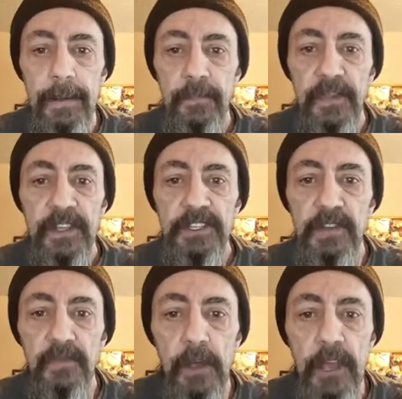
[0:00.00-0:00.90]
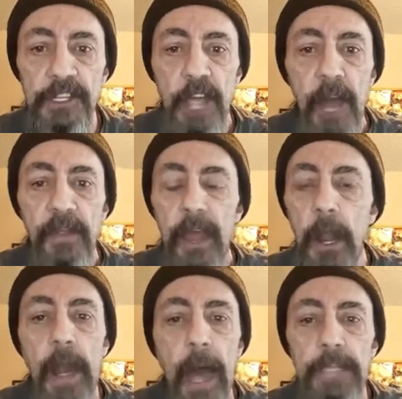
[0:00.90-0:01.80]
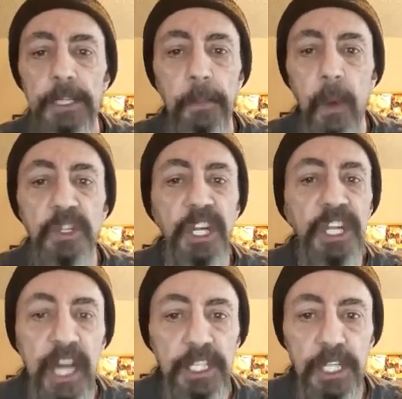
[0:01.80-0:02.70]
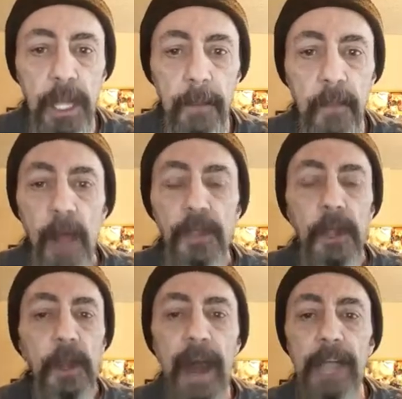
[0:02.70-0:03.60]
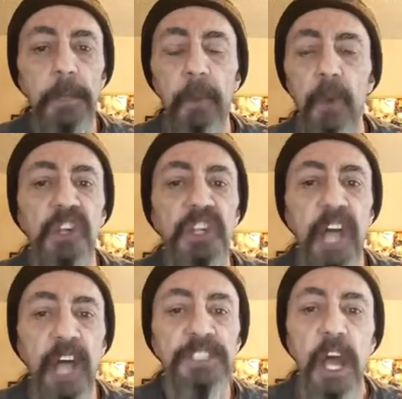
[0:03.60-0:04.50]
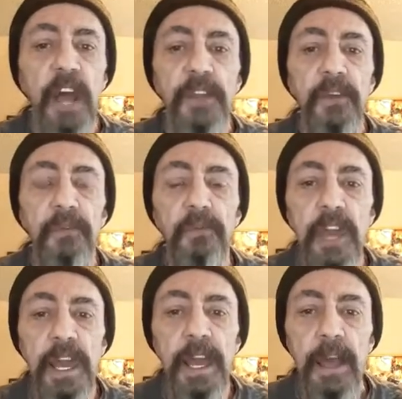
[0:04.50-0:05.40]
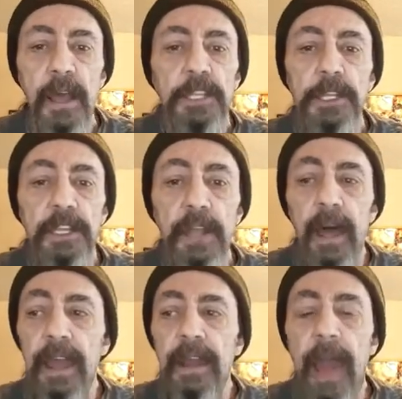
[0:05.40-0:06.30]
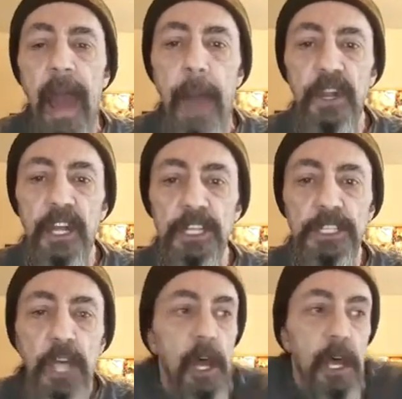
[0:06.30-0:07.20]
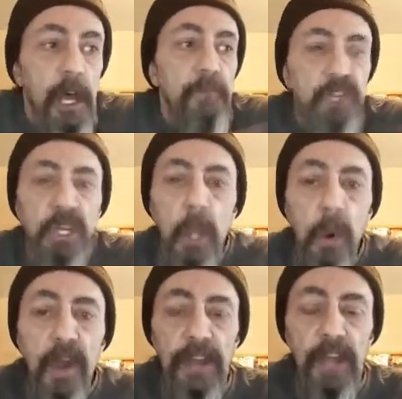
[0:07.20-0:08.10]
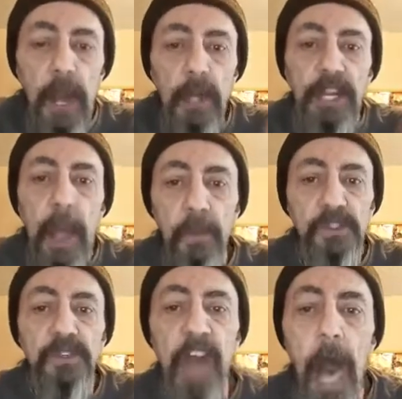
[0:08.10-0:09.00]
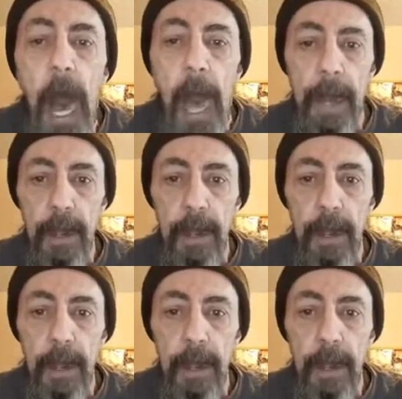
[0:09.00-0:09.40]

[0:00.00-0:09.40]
civilians. They are not supposed to touch them. They're not supposed to touch the free inhabitants, showing that they are temples of God.